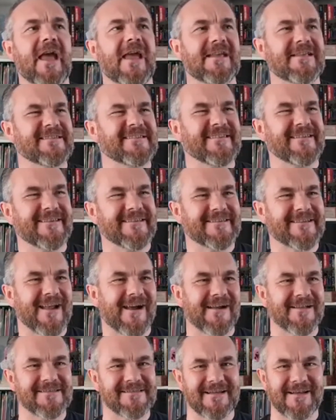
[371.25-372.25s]
eighties
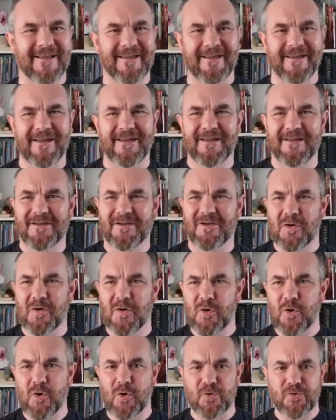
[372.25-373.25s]
kind of like
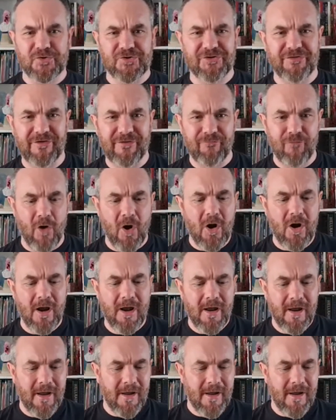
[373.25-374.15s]
country rock,